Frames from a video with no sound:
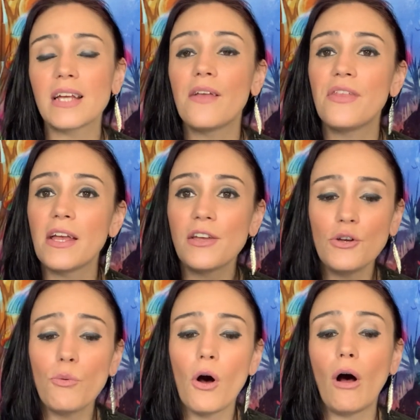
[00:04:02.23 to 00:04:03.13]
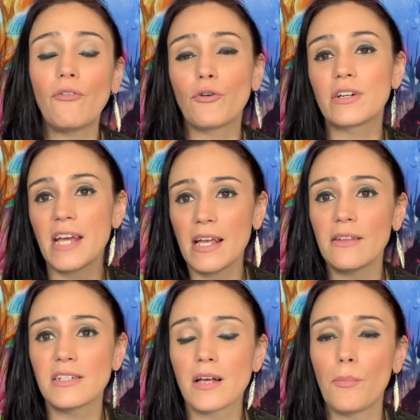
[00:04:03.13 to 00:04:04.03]
And thank you all for taking
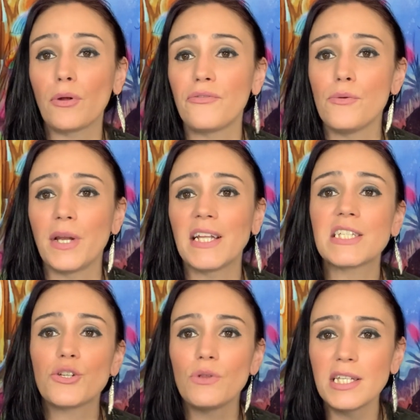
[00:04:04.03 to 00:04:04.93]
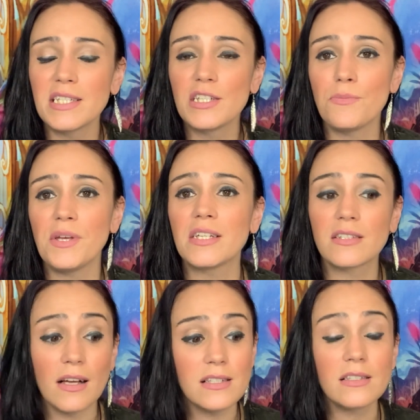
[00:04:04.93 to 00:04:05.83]
this couple of few minutes to listen to me
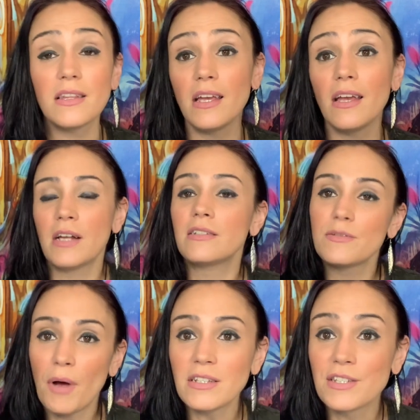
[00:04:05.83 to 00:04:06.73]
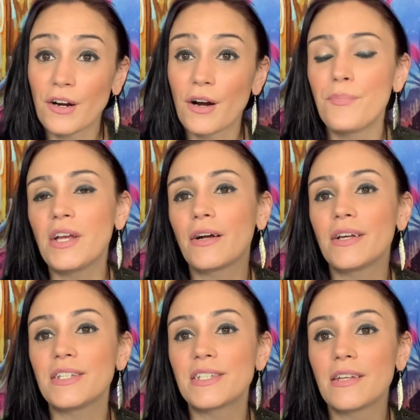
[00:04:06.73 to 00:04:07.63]
discuss the sponsor, because